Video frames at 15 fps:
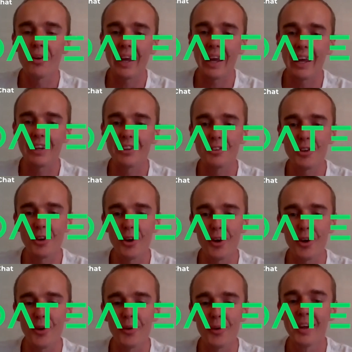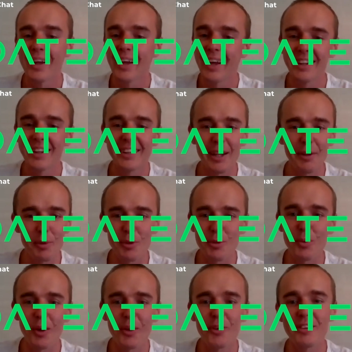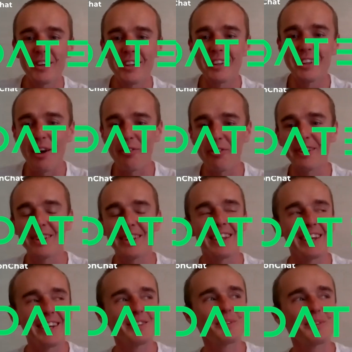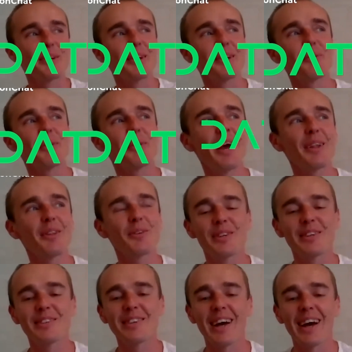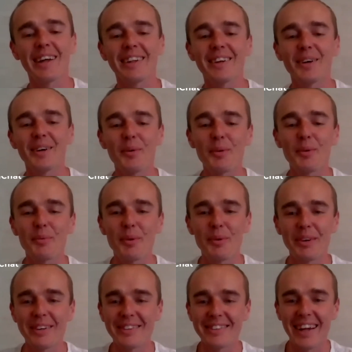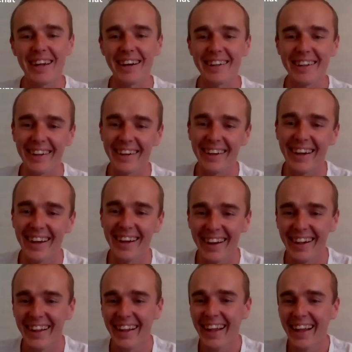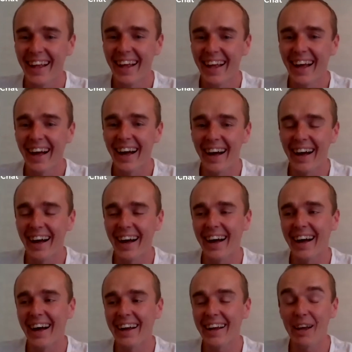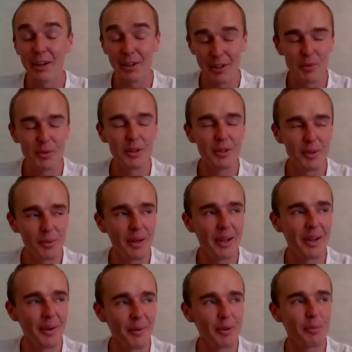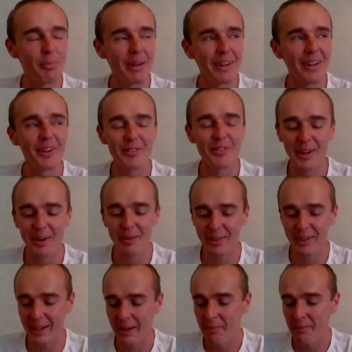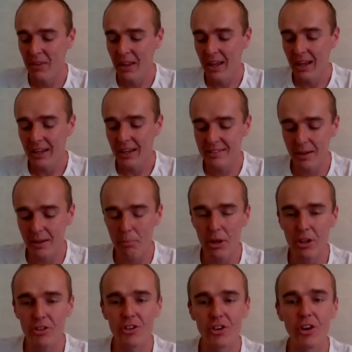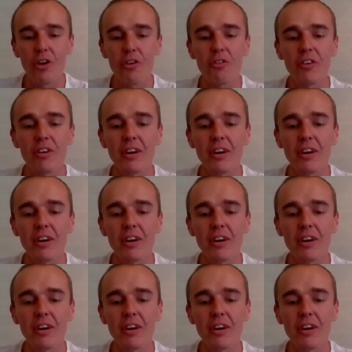Okay, so that was one of the toughest things we had to decide when we were starting. Yeah, we spent a lot of time on that. It's a mixture of,